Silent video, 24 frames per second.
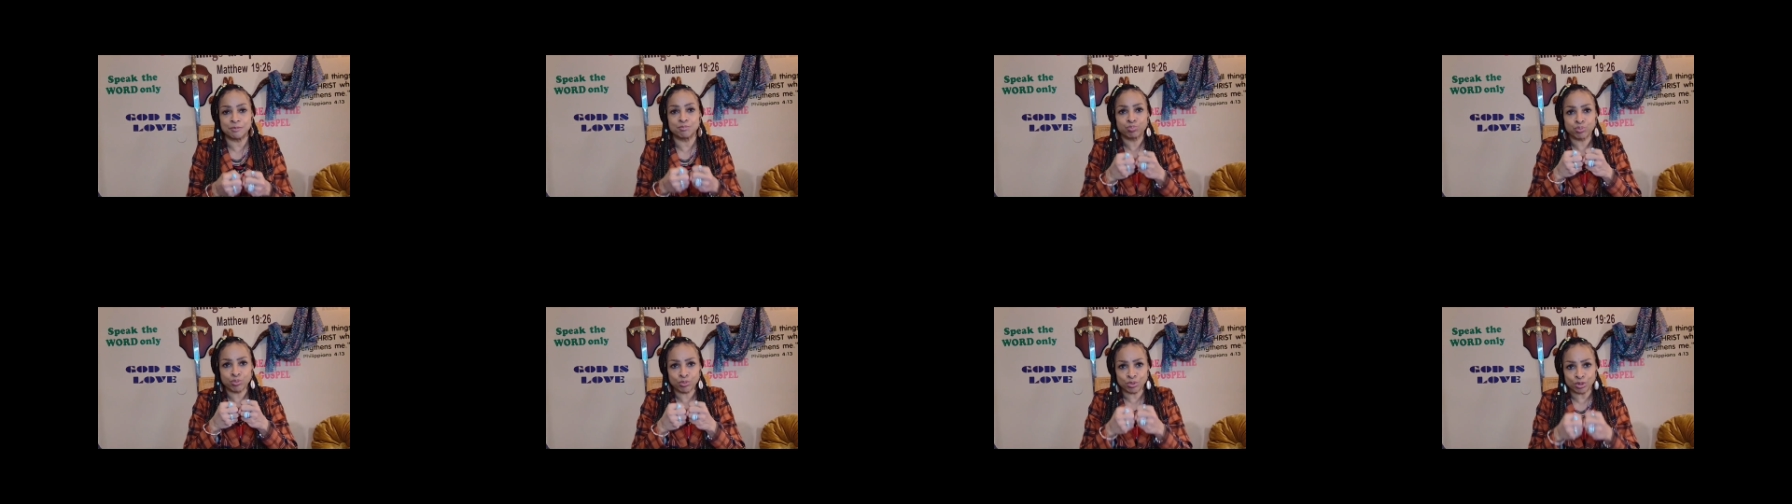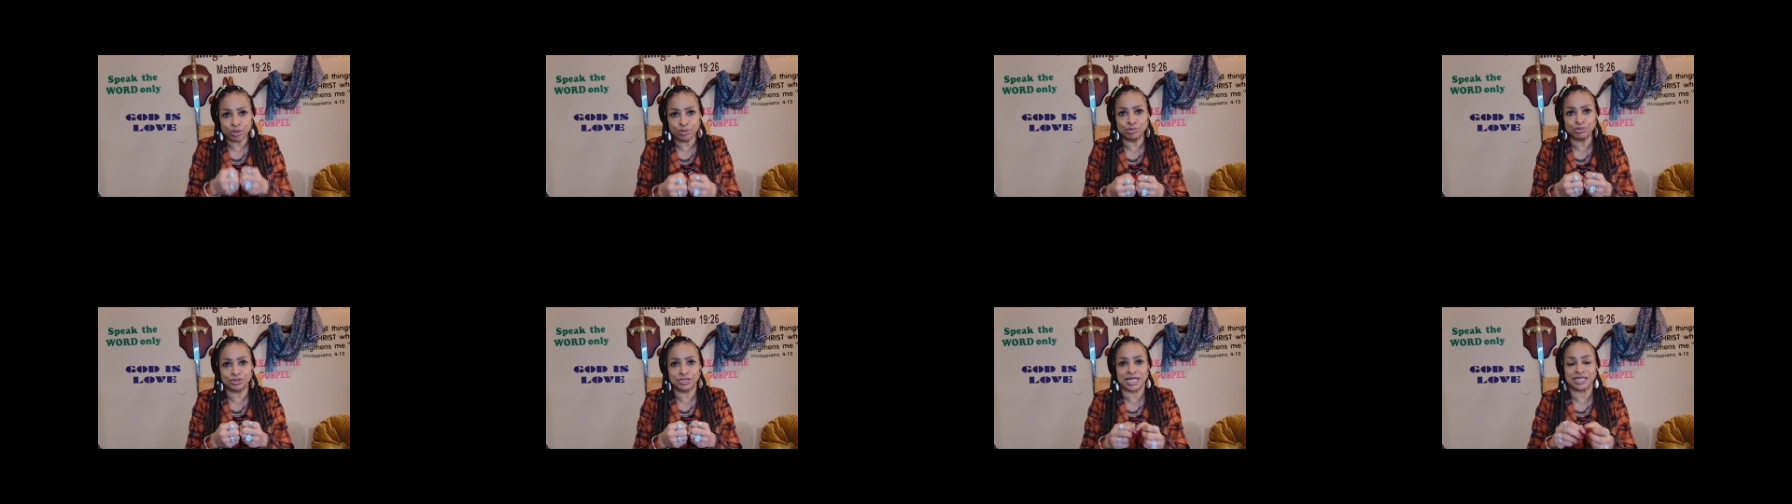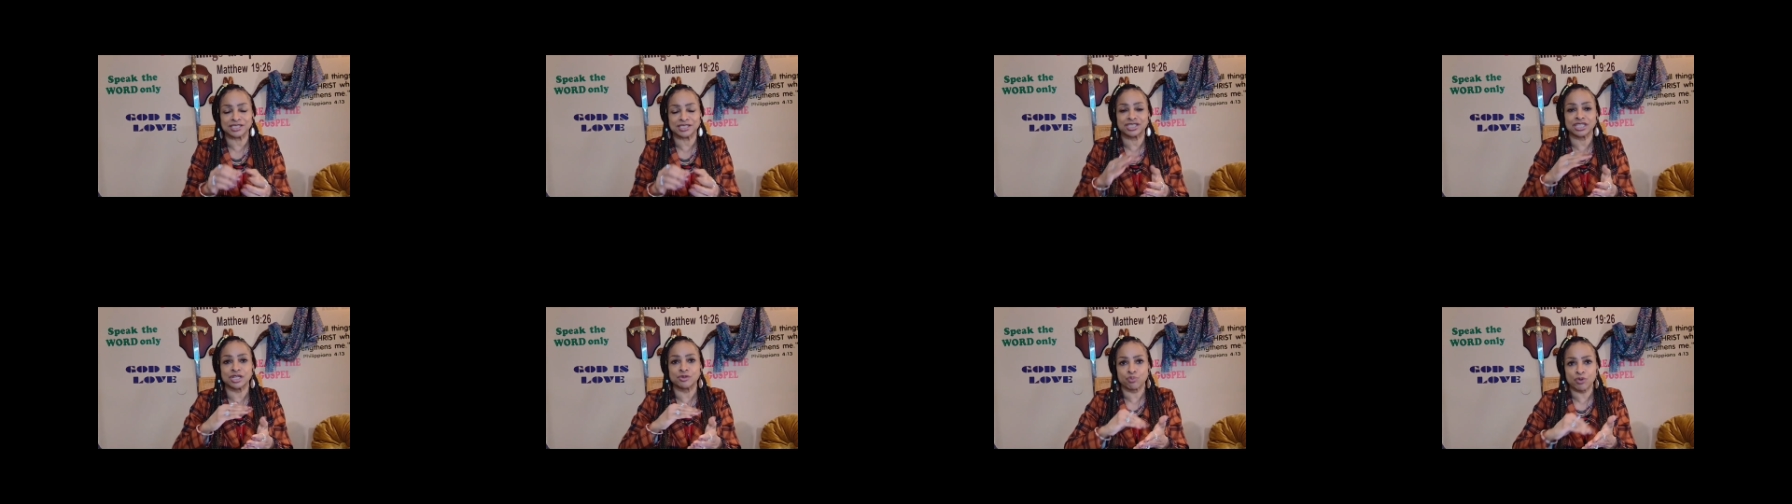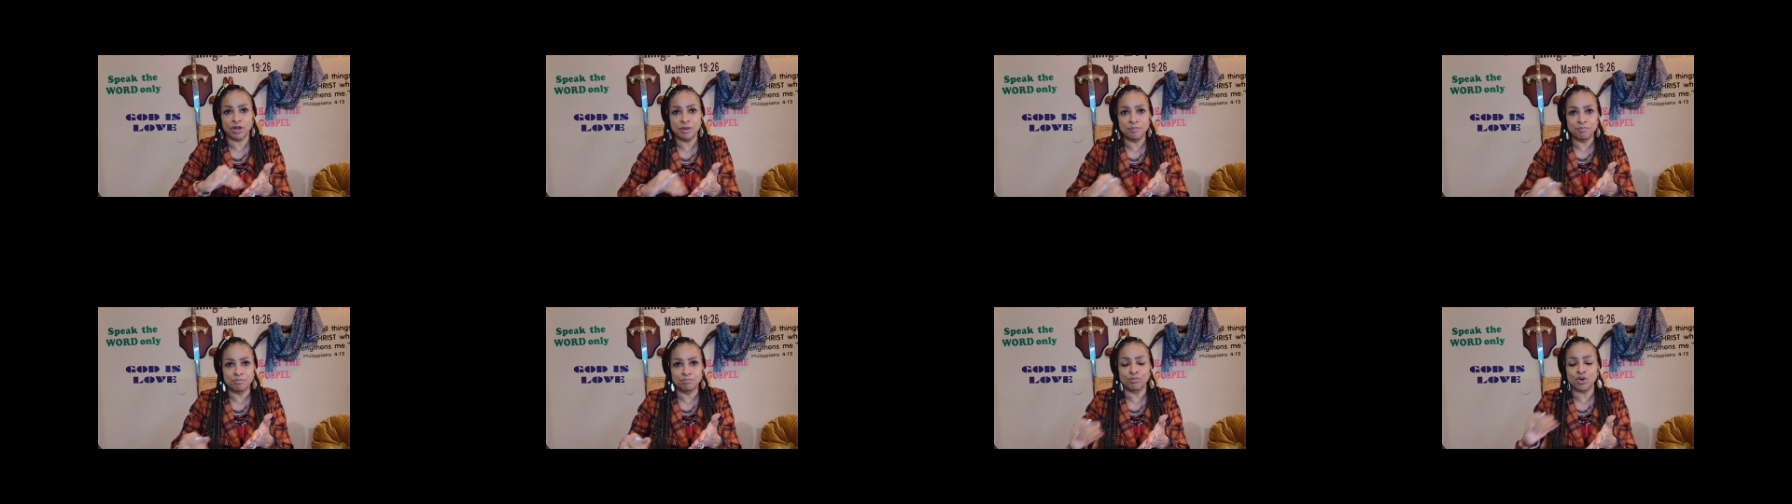and prunes us and
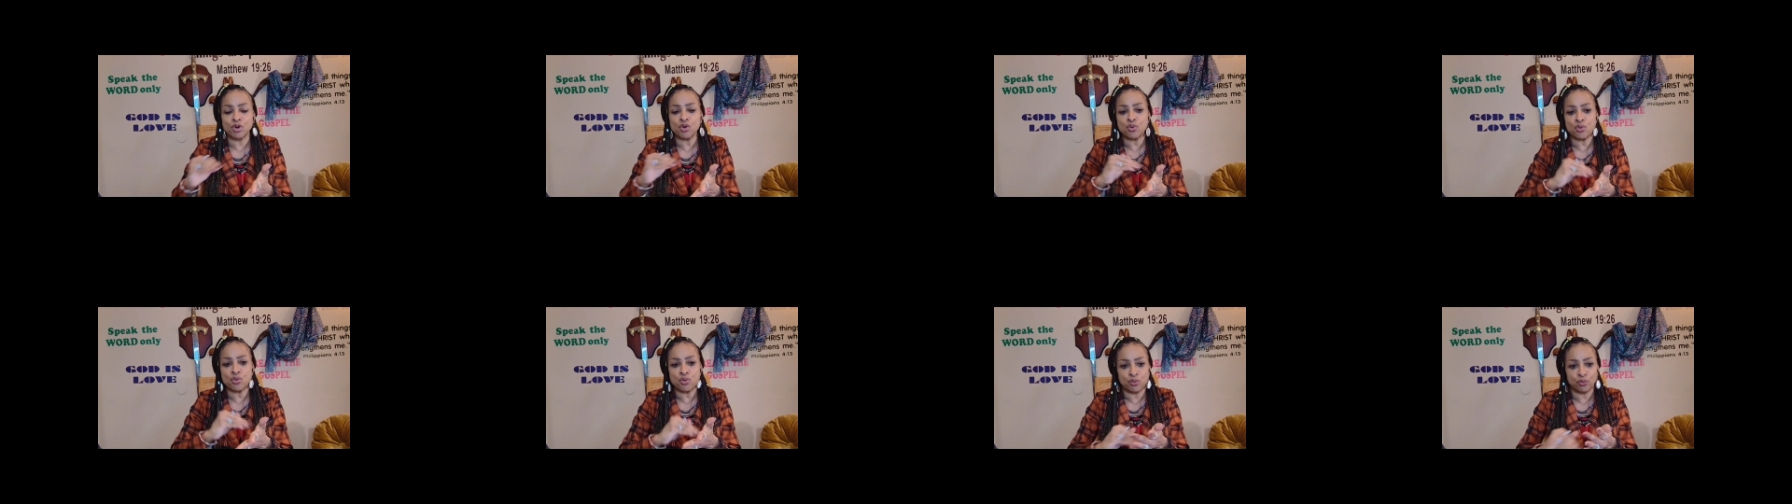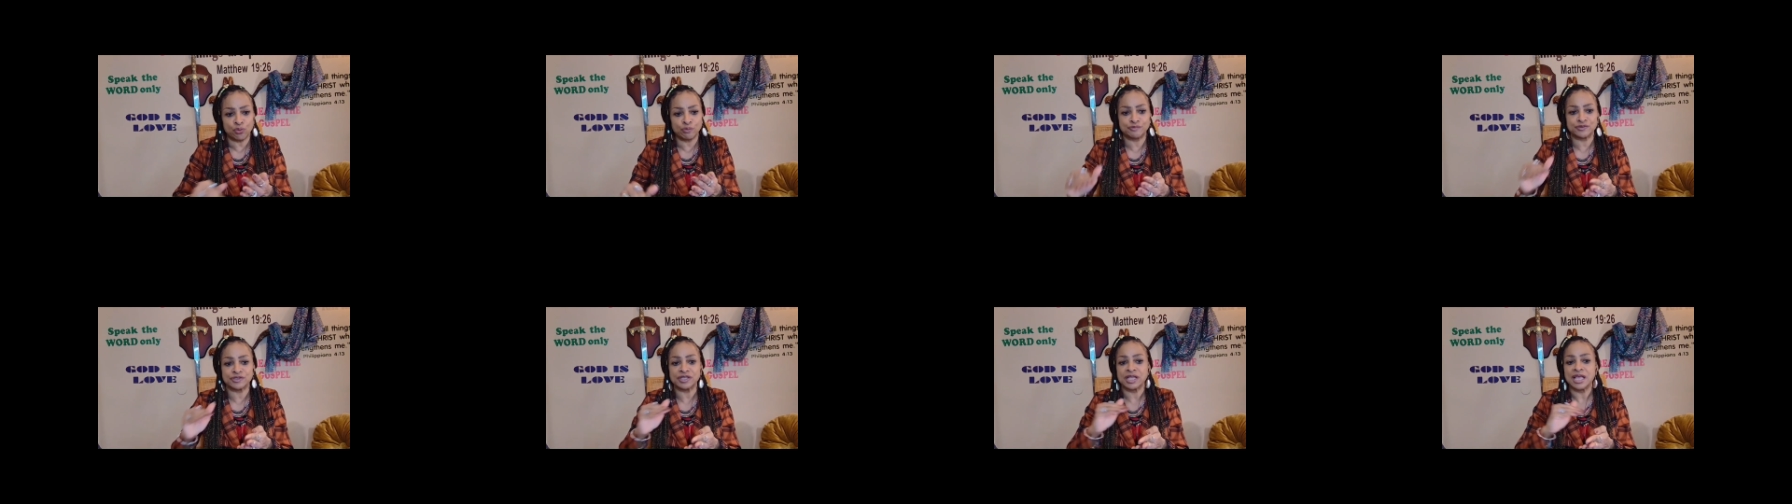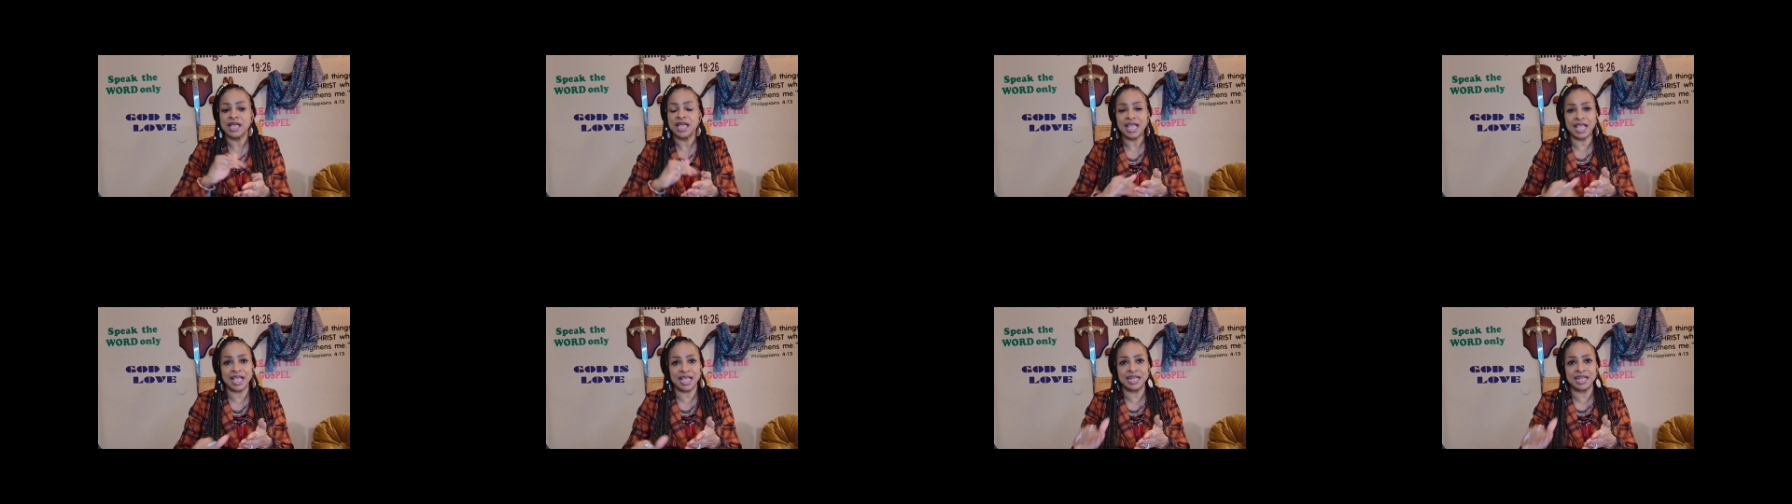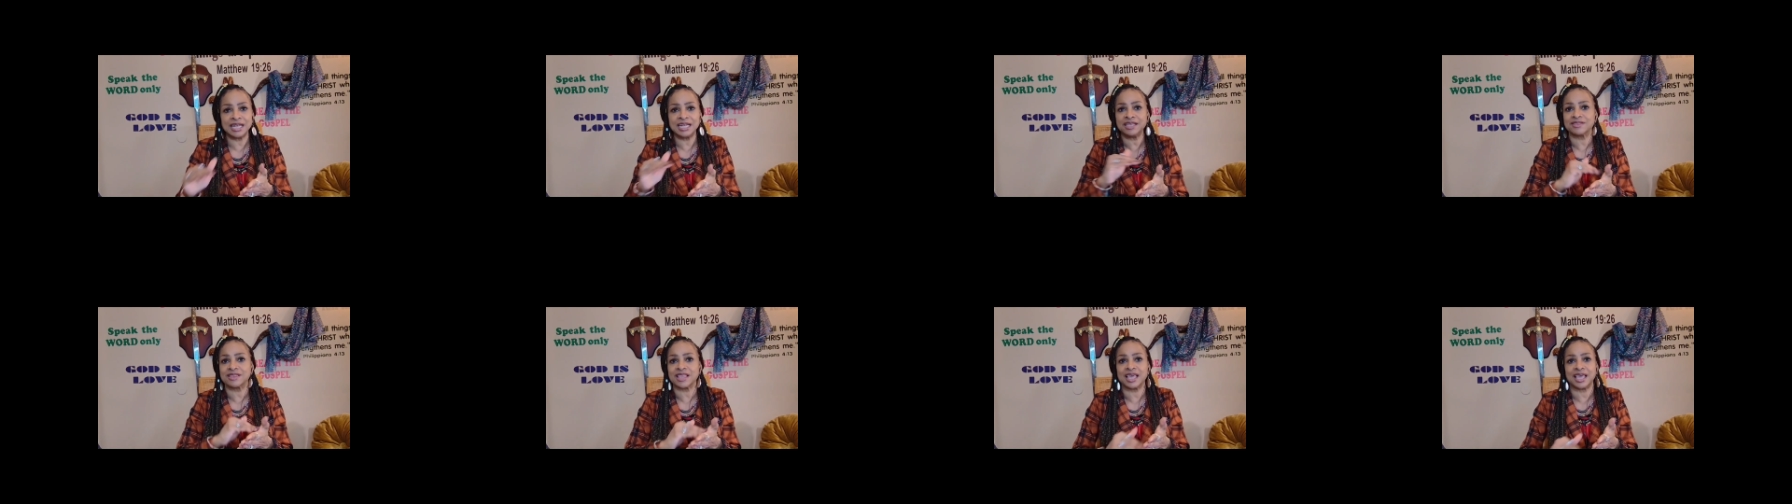removes
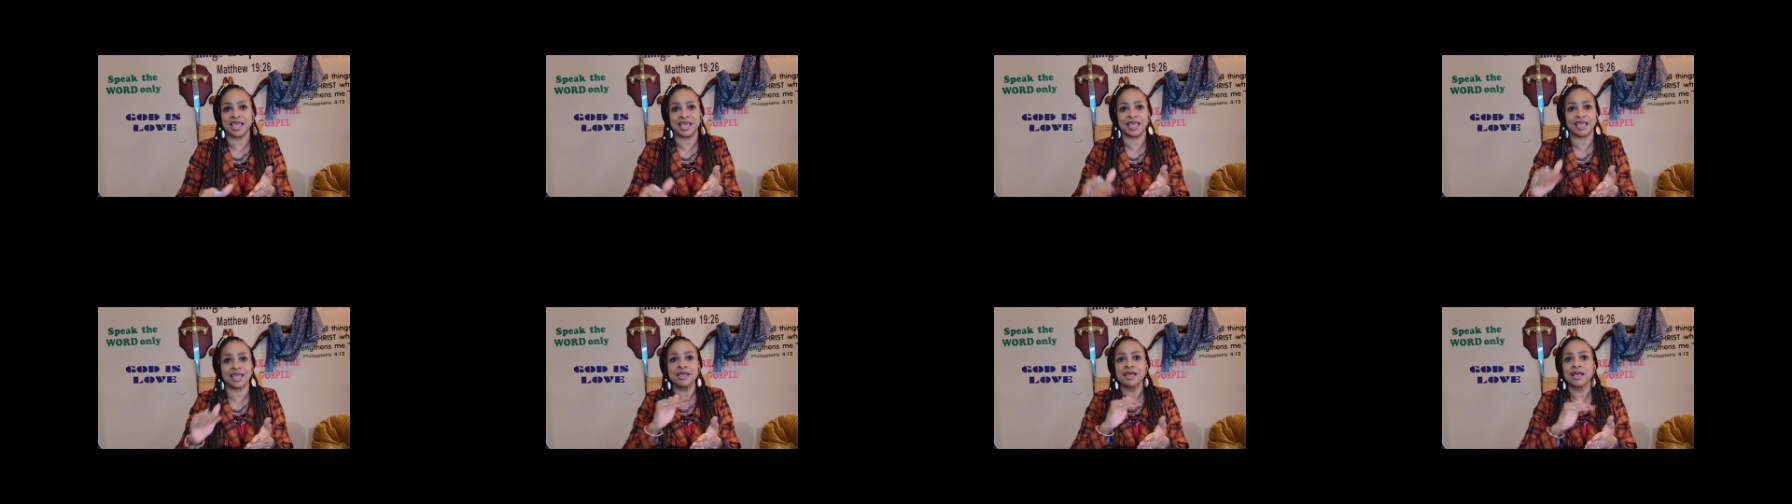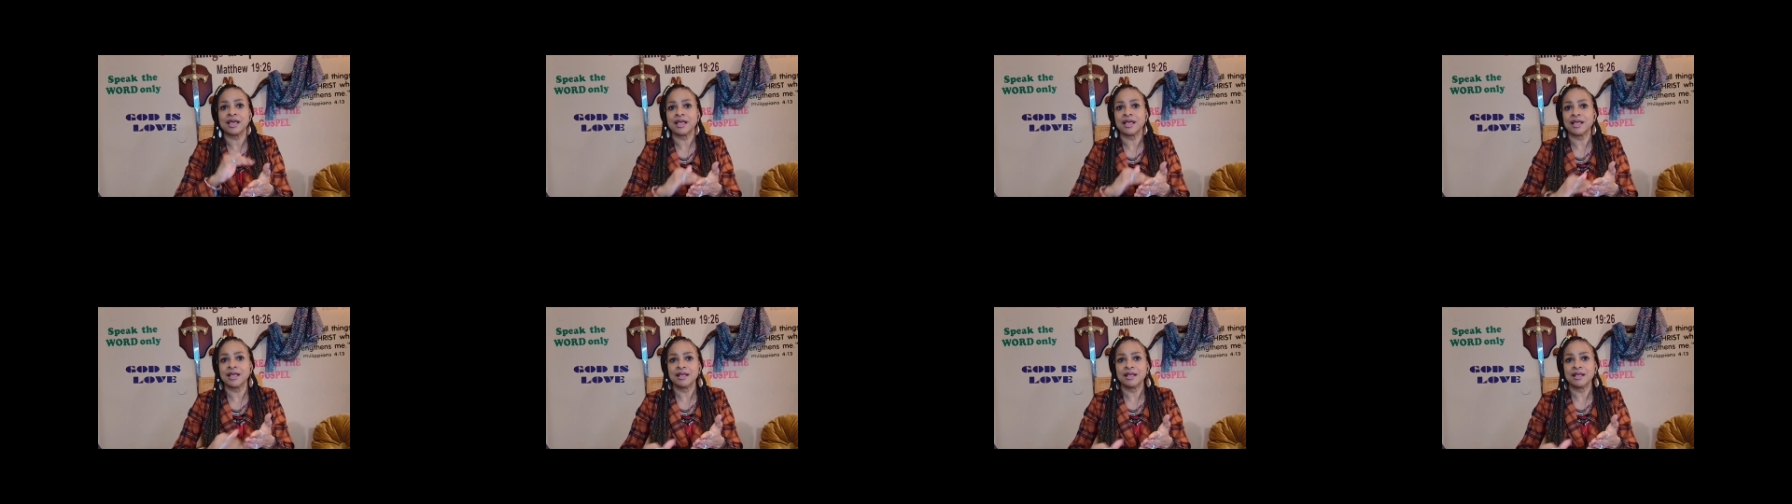anything